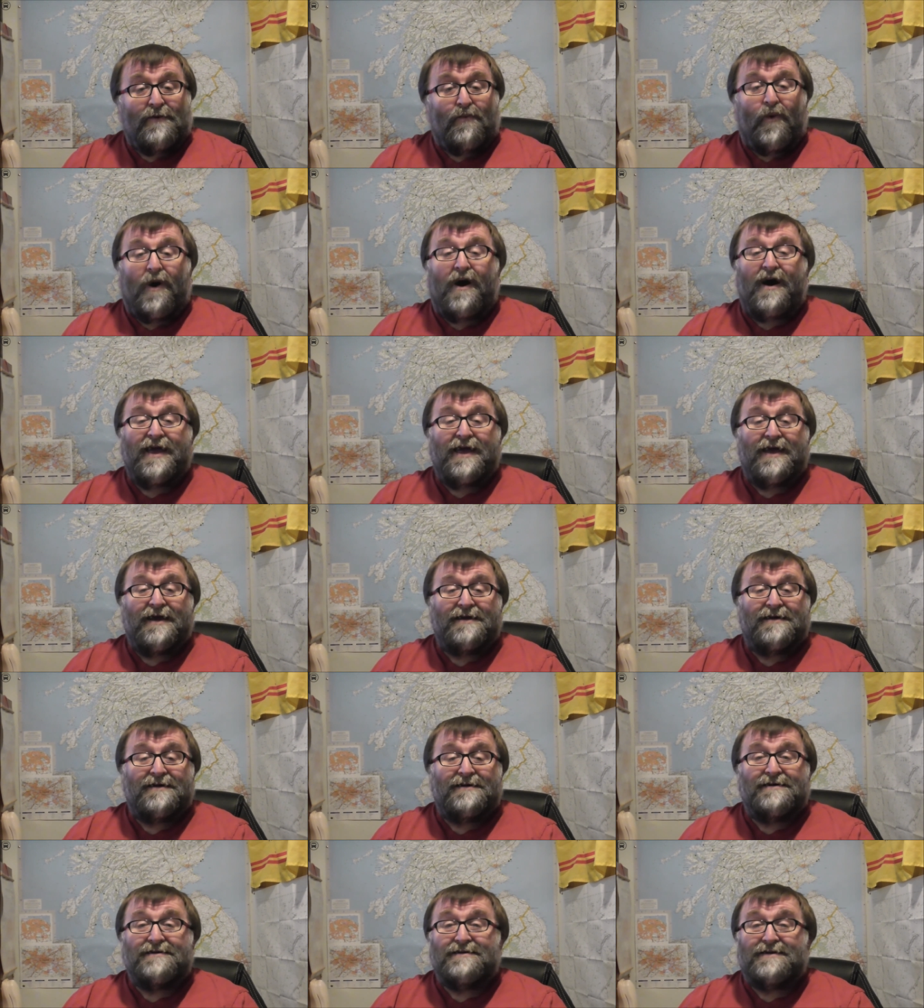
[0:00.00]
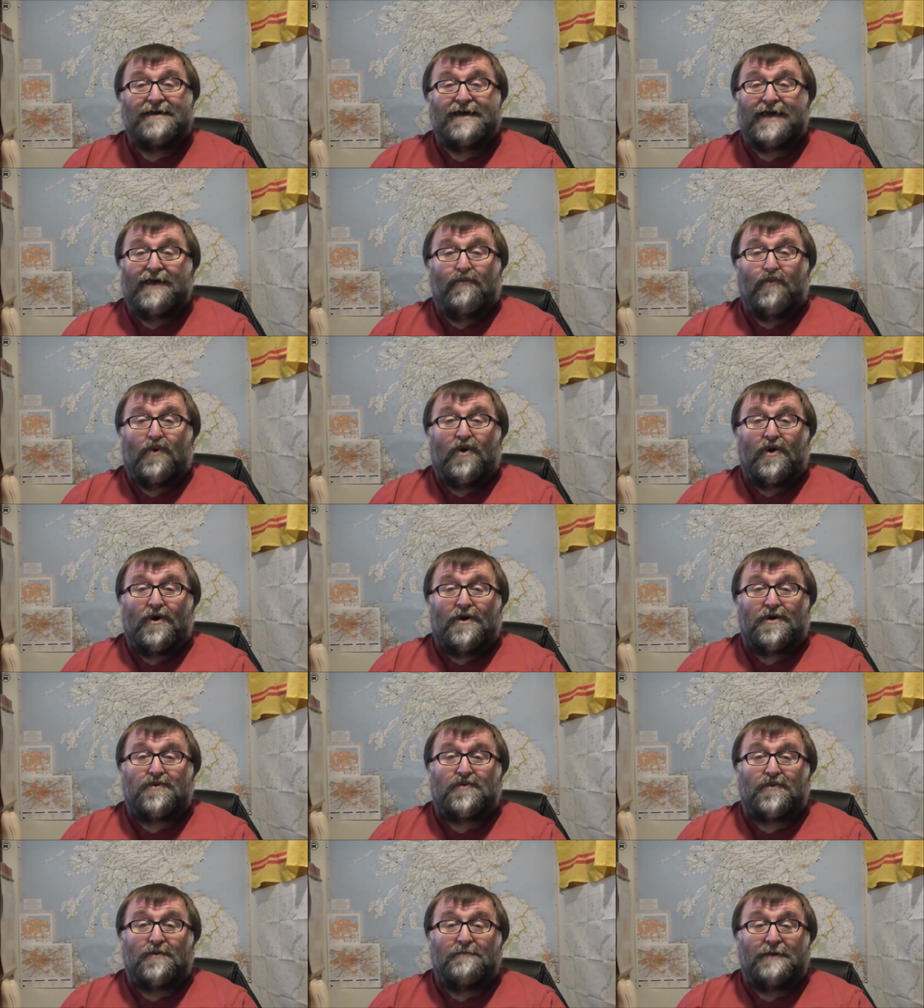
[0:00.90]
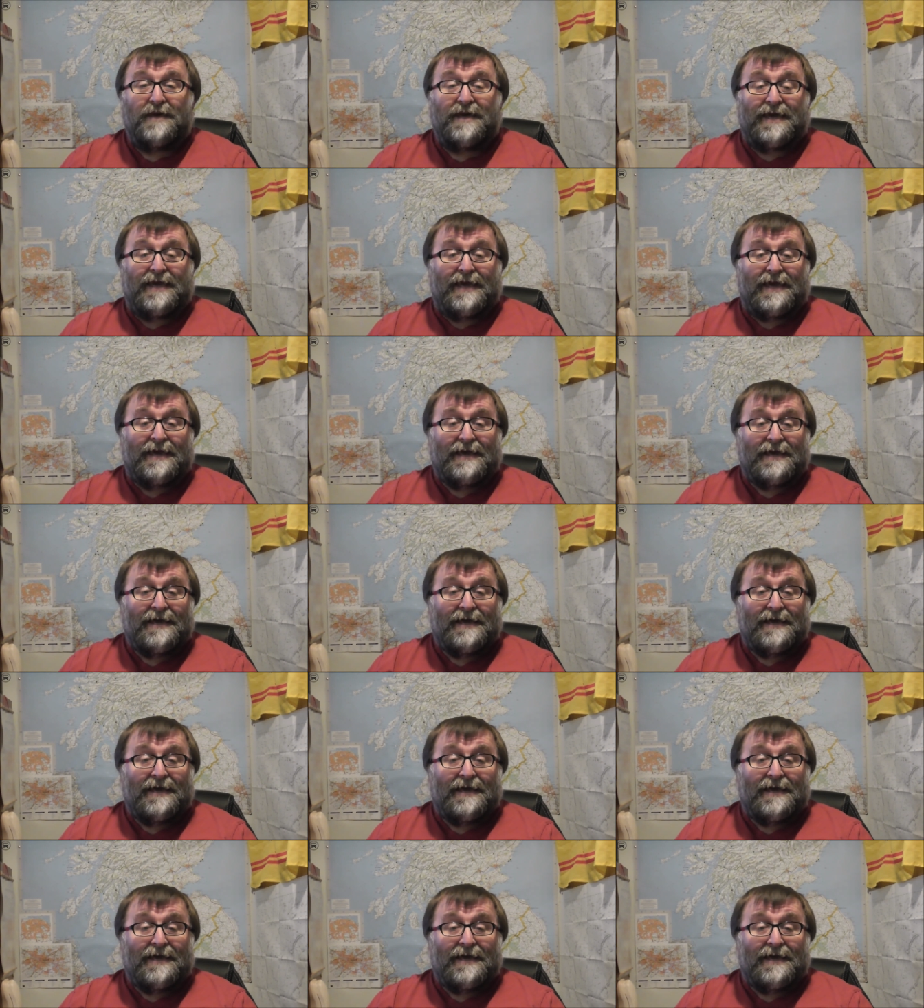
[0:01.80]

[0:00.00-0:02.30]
Why? It works for me.